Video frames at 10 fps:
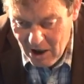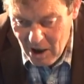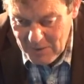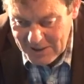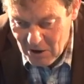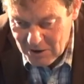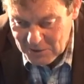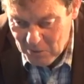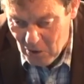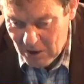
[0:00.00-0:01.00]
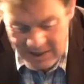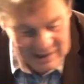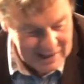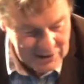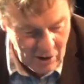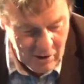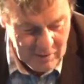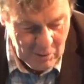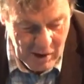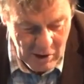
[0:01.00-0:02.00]
an army going to war. It has
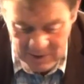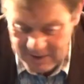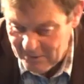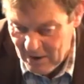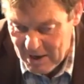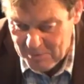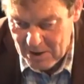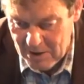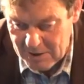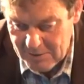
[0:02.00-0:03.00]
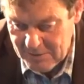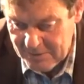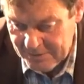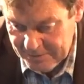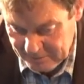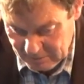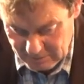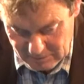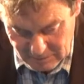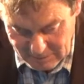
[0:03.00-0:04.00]
overwhelming firepower.
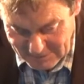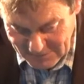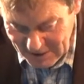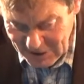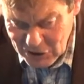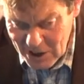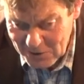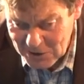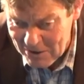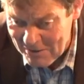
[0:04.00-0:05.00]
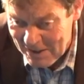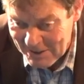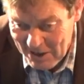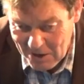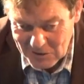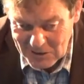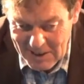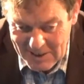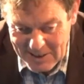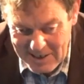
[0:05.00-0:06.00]
The generals, however, announce
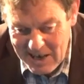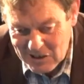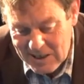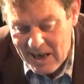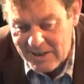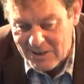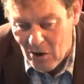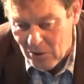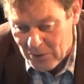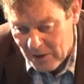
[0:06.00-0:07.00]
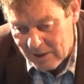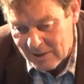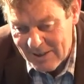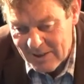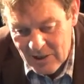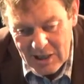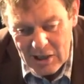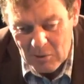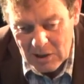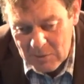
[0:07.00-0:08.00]
that they actually hate the whole thing and that
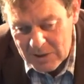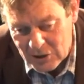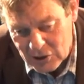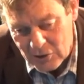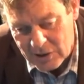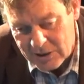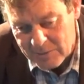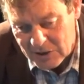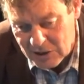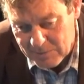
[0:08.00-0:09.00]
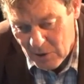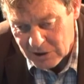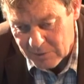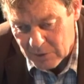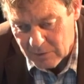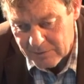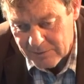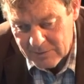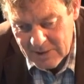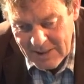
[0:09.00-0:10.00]
they will limit the shooting as much as possible.
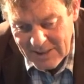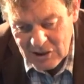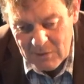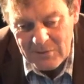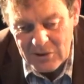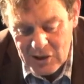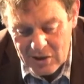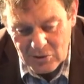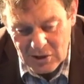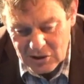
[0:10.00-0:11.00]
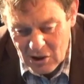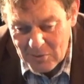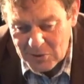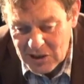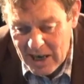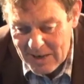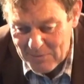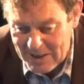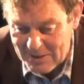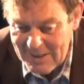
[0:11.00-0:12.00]
Some of the generals are so upset
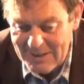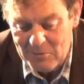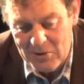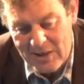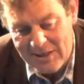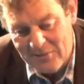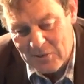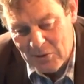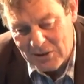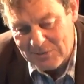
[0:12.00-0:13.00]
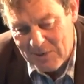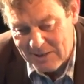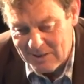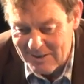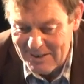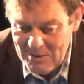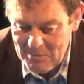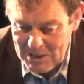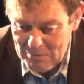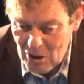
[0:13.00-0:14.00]
by the, we're thinking of the Bundesbank here, by the